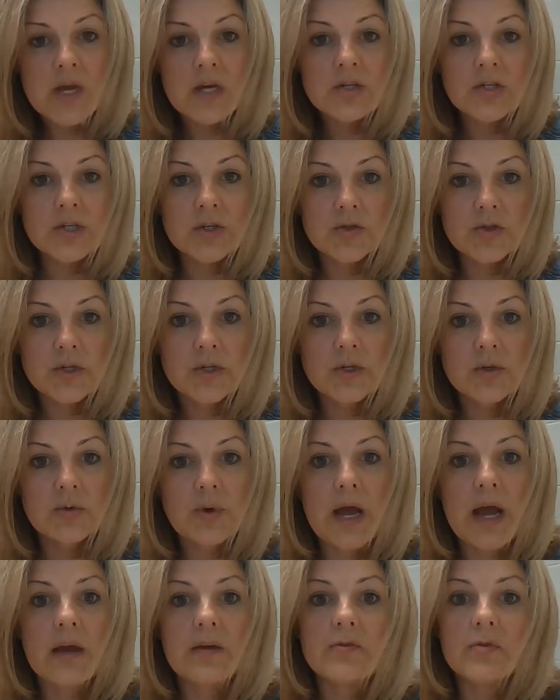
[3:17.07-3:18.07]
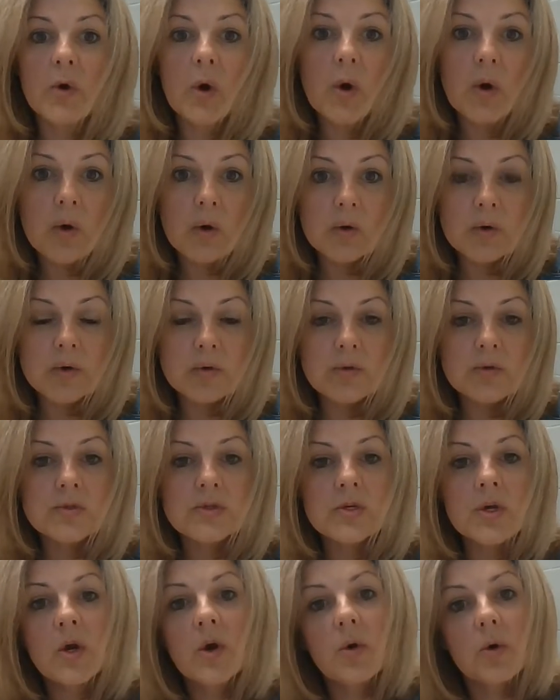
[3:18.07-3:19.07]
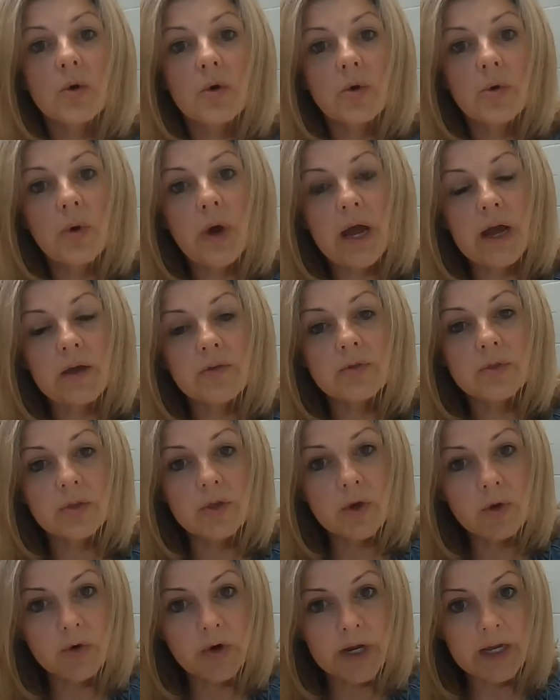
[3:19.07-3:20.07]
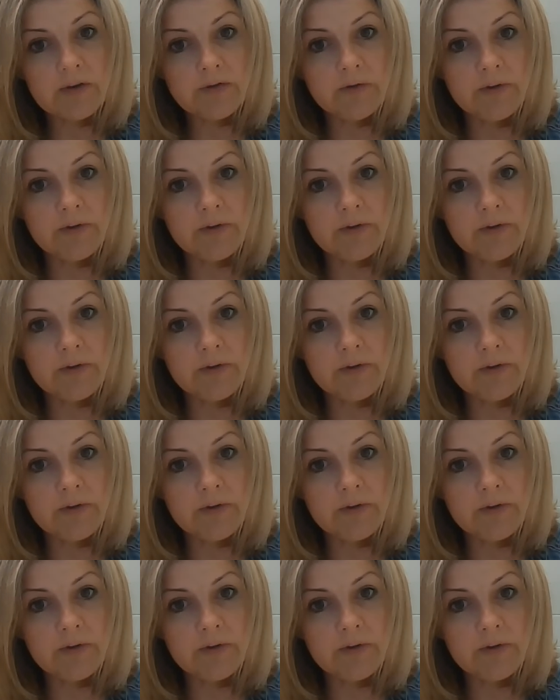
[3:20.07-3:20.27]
Children who have colds or who have low-grade